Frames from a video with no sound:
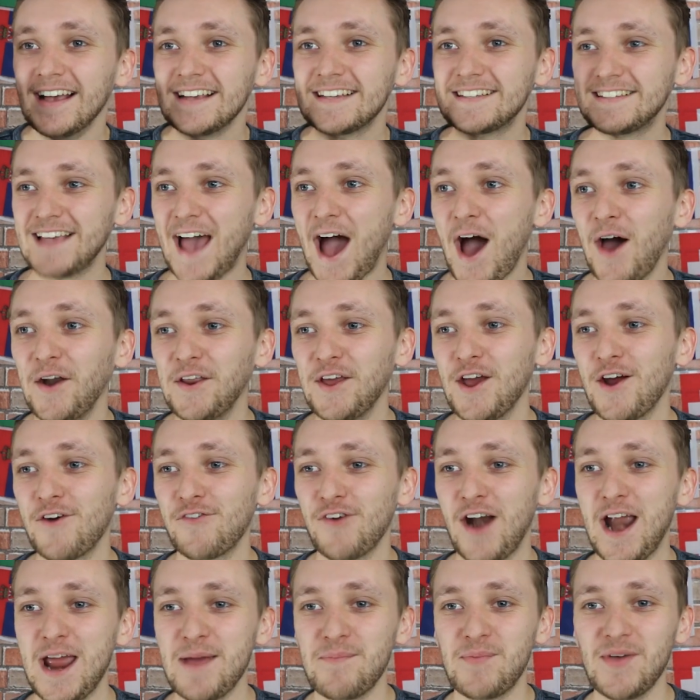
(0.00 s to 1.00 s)
Saudi
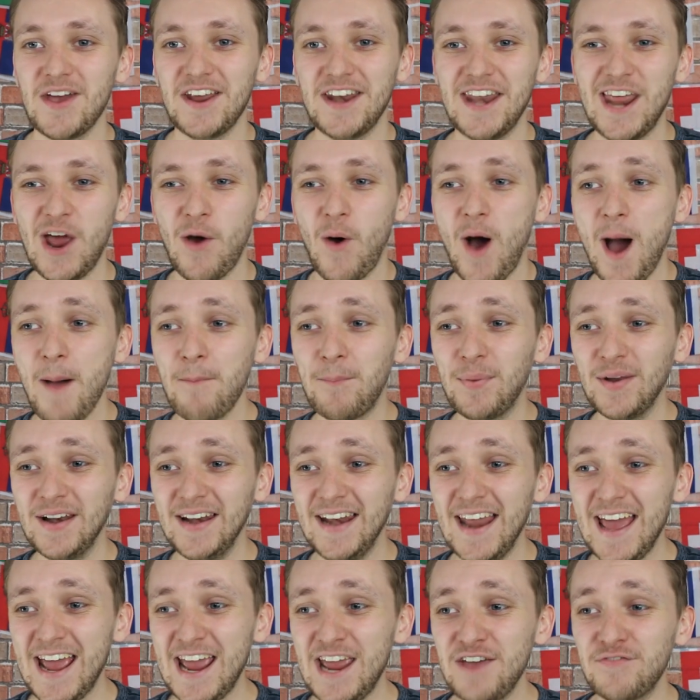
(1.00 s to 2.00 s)
Arabia 0. I
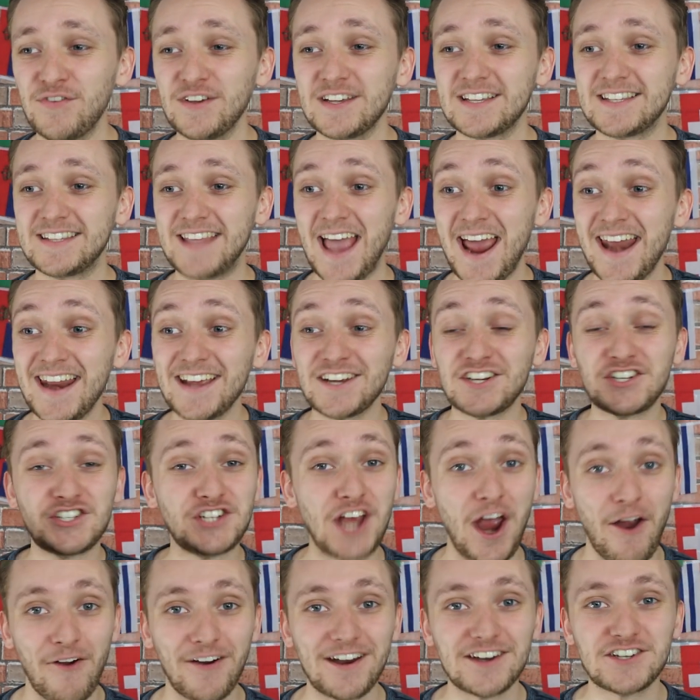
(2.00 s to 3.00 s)
believe it's Denis
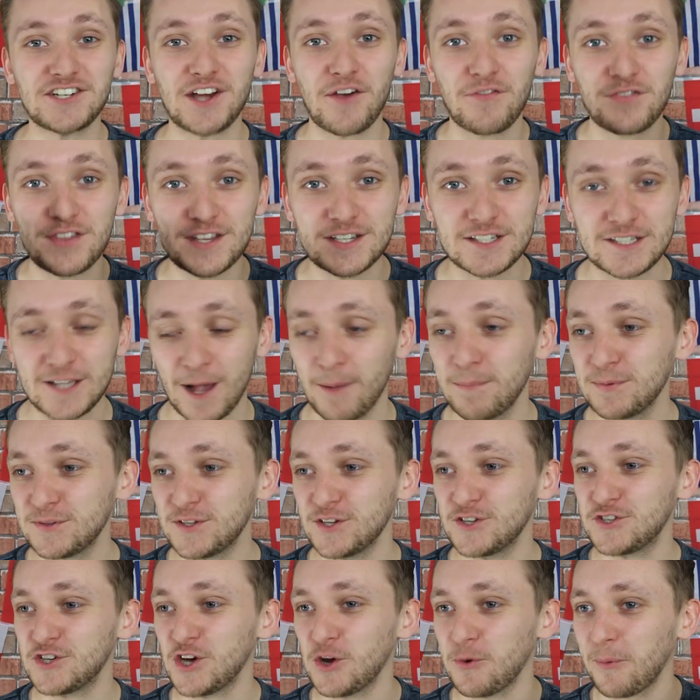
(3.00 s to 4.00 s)
Cheryshev, the
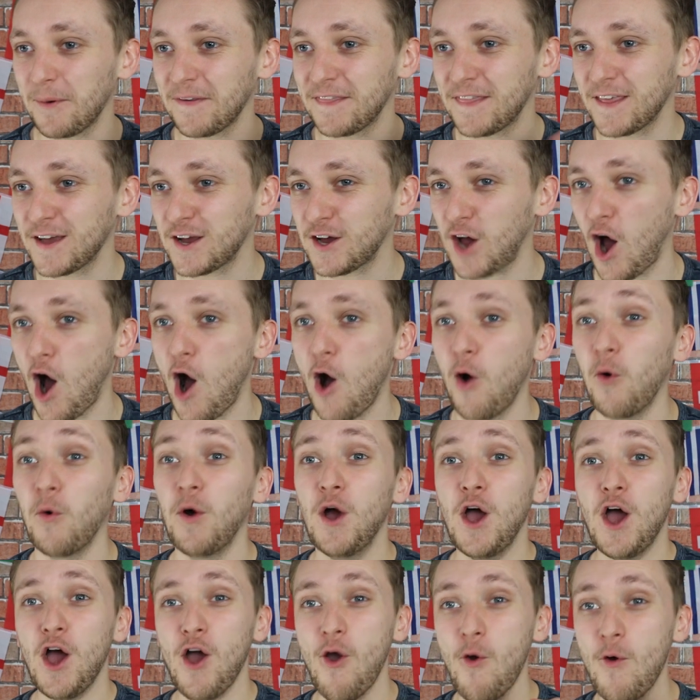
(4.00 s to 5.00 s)
substitute with the
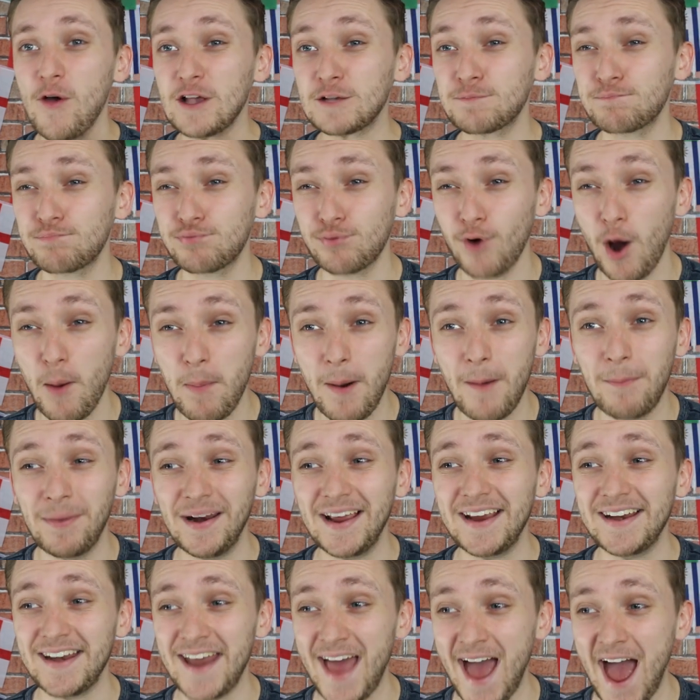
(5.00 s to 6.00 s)
goal, who has
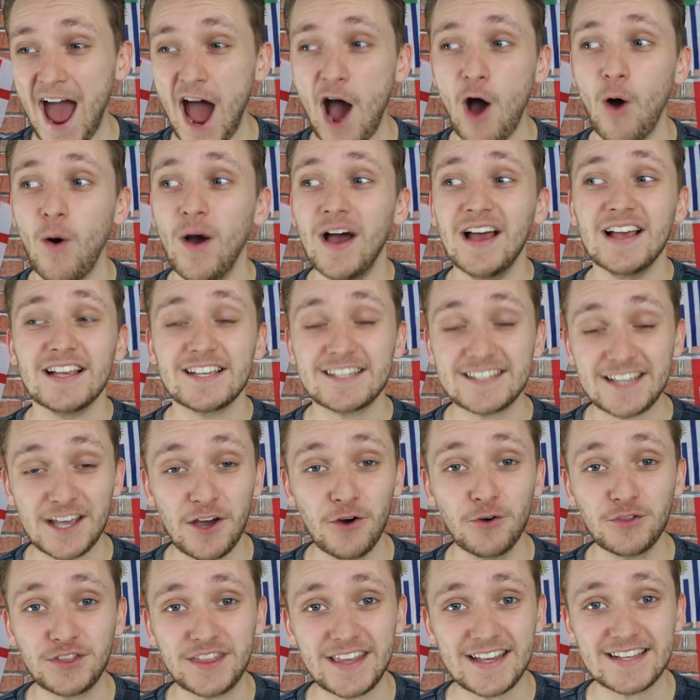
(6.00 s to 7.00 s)
probably now
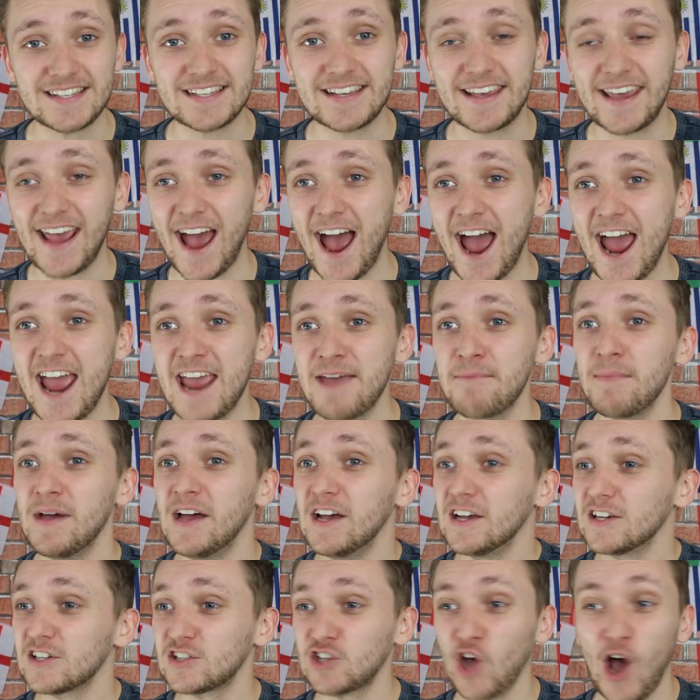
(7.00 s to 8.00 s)
sealed this
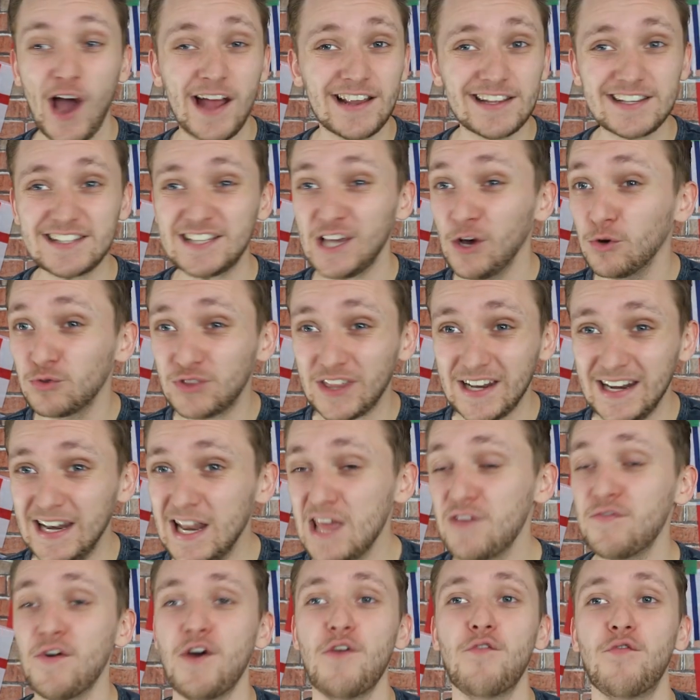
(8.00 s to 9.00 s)
game. Signed, sealed,
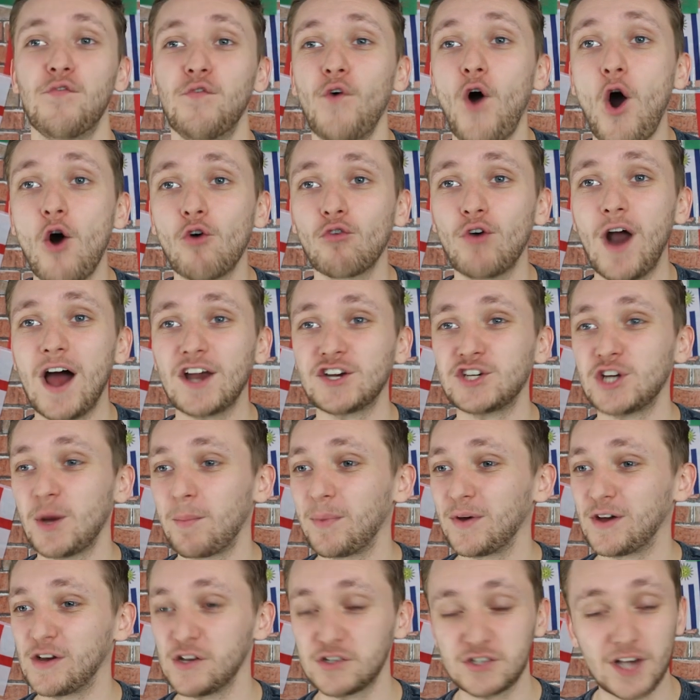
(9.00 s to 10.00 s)
delivered for
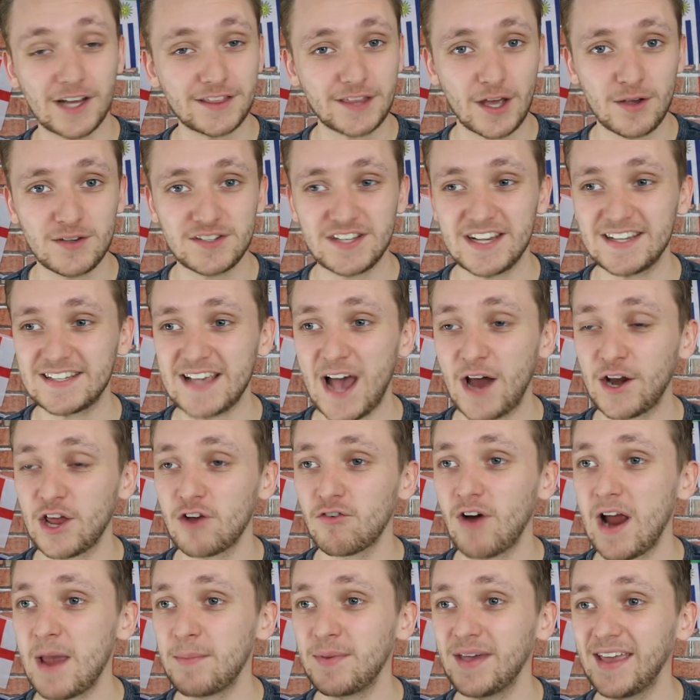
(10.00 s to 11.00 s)
Russia, because I don't see
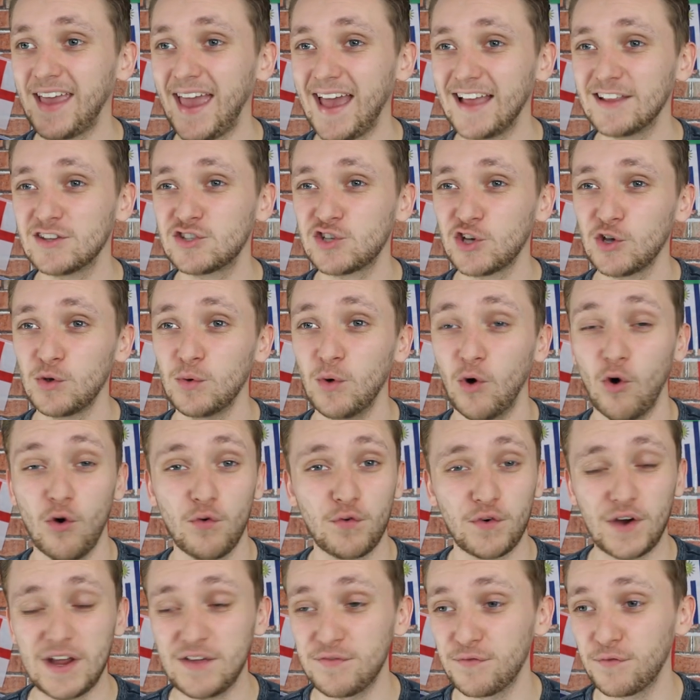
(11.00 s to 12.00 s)
Saudi Arabia getting 2
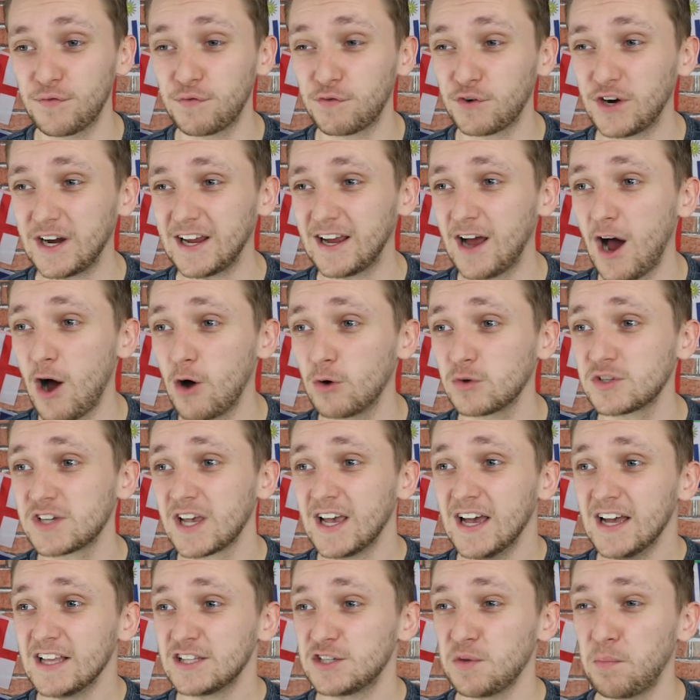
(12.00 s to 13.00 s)
or even 3
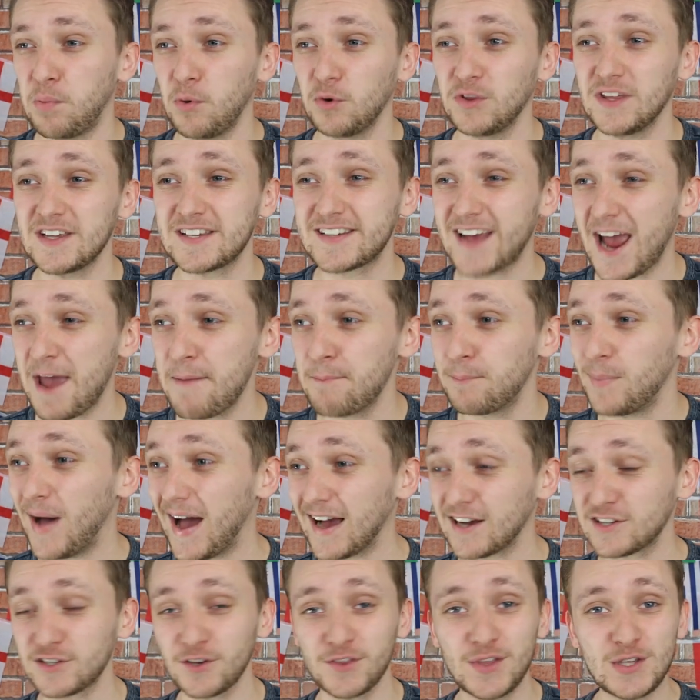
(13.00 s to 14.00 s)
goals to pull this game
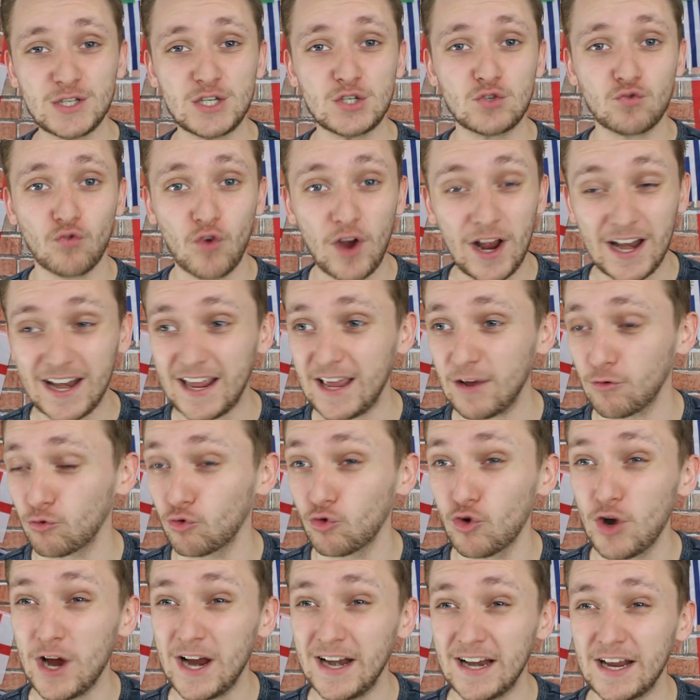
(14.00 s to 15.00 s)
back. So this is really,
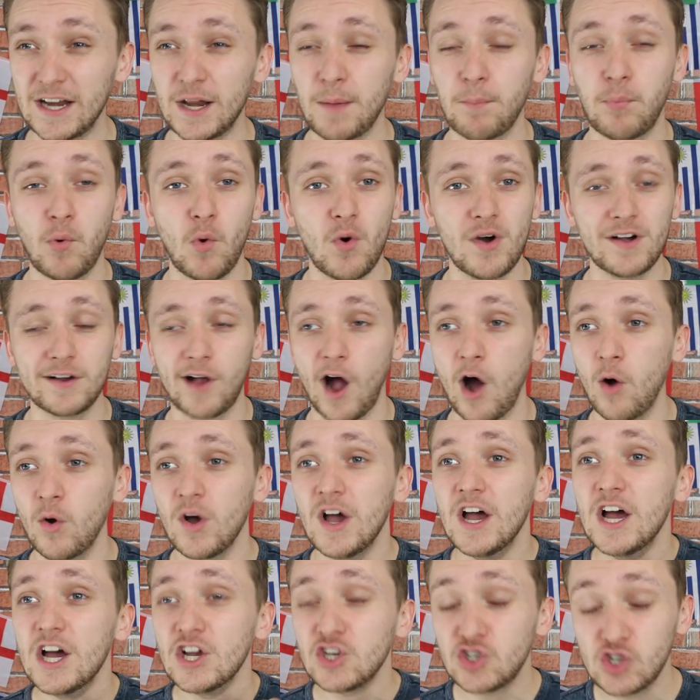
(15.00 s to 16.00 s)
really an important
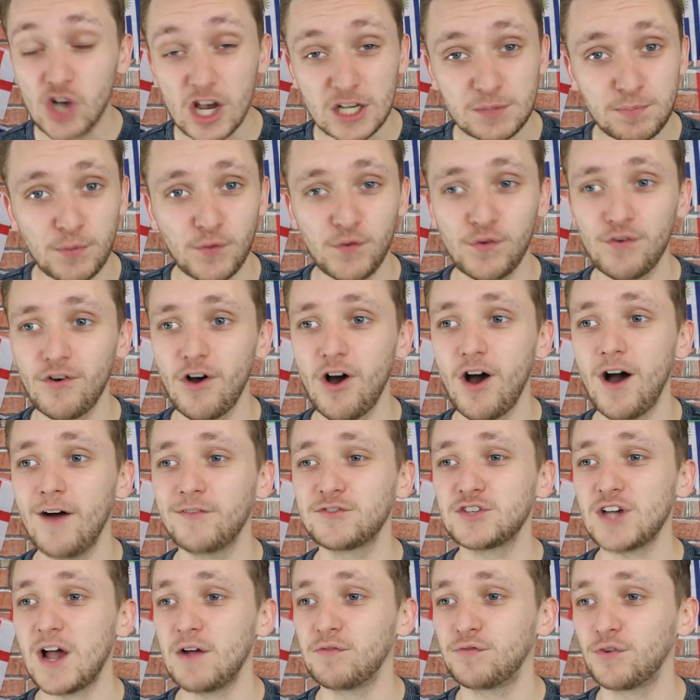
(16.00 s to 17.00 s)
goal just before
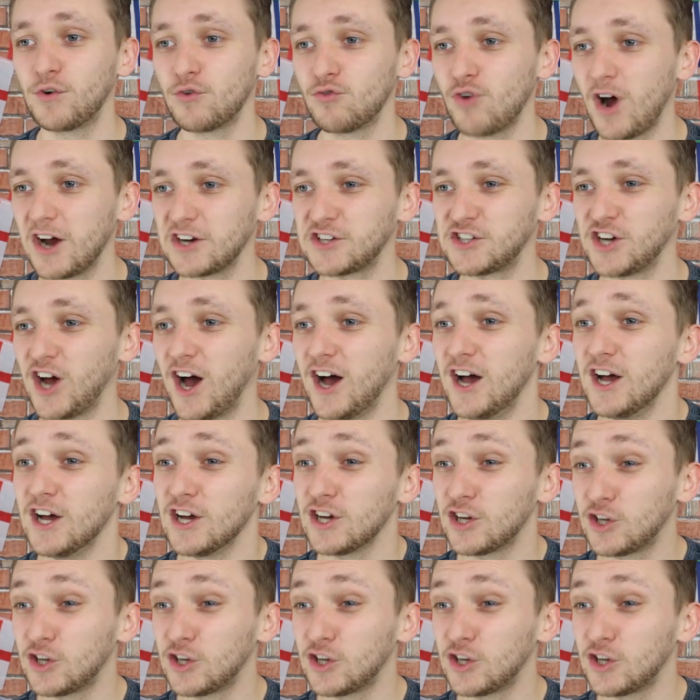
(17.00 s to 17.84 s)
half-time for Russia.